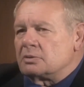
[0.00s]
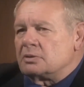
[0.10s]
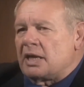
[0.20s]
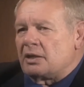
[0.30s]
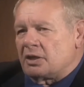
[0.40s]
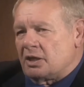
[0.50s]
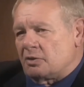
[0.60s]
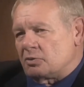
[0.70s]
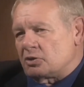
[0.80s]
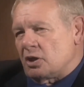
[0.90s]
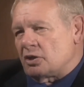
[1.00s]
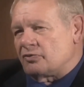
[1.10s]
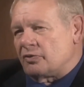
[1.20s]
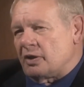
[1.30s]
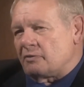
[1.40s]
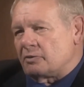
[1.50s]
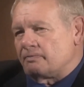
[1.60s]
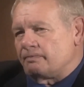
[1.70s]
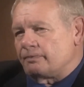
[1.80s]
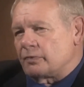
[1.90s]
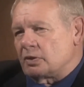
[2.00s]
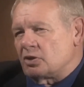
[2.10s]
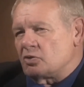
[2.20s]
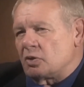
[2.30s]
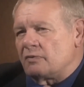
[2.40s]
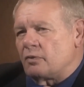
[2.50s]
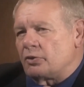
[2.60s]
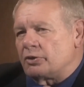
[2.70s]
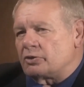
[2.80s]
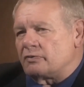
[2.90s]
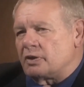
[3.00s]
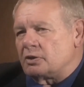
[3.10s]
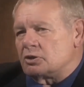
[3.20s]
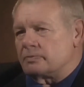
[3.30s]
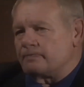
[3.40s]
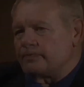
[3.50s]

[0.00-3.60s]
Nile Kinnick was lost forever, 24 years of age.